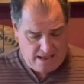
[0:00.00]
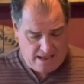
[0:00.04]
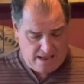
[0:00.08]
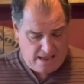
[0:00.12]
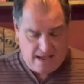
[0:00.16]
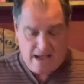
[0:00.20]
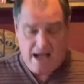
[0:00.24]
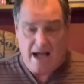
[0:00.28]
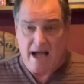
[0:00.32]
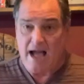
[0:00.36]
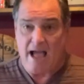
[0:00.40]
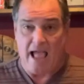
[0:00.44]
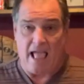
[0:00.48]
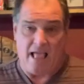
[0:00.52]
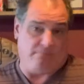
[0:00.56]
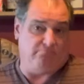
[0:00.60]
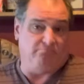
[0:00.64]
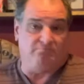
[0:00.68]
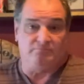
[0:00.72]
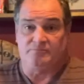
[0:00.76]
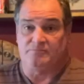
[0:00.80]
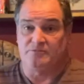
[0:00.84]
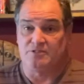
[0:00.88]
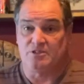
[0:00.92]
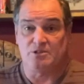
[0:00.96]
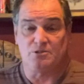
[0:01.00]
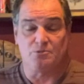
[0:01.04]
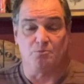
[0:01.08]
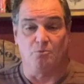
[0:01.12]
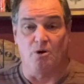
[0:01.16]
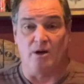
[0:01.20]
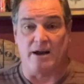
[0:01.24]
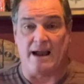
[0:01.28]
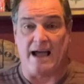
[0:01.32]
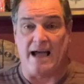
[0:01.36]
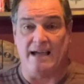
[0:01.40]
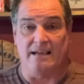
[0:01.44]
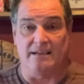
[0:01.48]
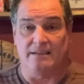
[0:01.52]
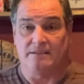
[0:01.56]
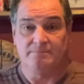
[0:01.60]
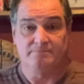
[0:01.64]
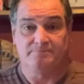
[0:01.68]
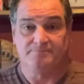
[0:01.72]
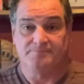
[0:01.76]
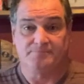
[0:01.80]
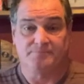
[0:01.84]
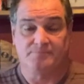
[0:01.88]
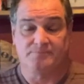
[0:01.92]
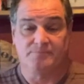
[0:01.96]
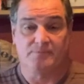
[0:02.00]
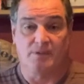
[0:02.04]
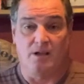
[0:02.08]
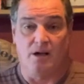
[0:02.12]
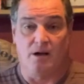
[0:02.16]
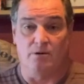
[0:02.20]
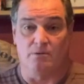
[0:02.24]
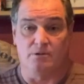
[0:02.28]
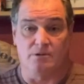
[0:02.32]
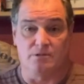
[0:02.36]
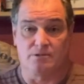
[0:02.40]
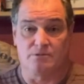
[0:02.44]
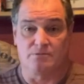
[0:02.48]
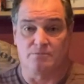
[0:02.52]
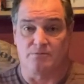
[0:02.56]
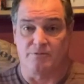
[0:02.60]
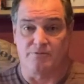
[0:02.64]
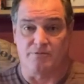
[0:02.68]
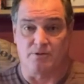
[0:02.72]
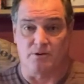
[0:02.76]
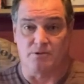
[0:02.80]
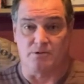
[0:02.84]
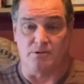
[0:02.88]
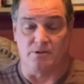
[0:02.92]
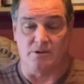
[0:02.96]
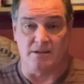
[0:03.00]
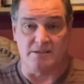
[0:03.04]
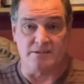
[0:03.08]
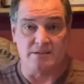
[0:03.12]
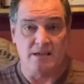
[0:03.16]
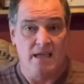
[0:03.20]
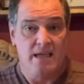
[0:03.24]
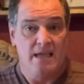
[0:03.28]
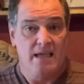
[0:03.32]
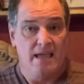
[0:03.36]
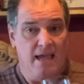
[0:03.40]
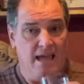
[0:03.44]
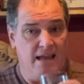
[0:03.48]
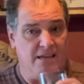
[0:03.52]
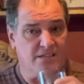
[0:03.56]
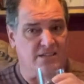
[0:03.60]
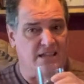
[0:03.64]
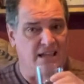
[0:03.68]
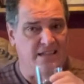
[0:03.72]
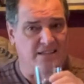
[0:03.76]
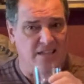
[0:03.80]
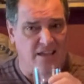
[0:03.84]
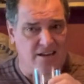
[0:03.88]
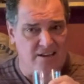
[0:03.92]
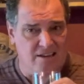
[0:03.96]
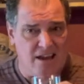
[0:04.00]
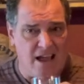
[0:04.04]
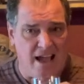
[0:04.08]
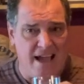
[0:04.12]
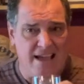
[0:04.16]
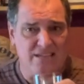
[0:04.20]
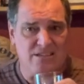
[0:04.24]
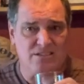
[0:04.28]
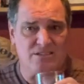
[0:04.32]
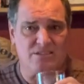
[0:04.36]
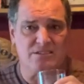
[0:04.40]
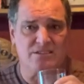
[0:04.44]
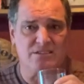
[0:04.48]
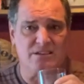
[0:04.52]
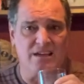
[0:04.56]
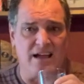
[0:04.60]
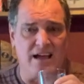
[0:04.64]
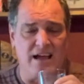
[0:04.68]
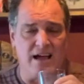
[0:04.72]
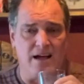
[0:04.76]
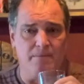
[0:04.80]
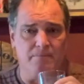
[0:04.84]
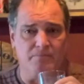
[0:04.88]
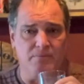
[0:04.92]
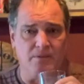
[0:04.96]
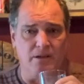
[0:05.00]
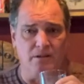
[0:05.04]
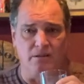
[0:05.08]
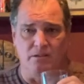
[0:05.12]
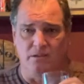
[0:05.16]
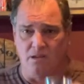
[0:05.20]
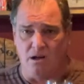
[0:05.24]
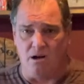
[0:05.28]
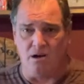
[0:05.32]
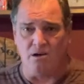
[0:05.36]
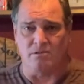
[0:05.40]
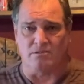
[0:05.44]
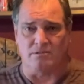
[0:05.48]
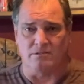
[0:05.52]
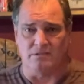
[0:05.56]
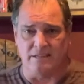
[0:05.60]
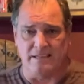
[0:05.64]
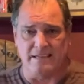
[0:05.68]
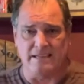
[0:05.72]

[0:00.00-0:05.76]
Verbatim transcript: uh, I, just what I always refer to it as. It's got that nice, um, long,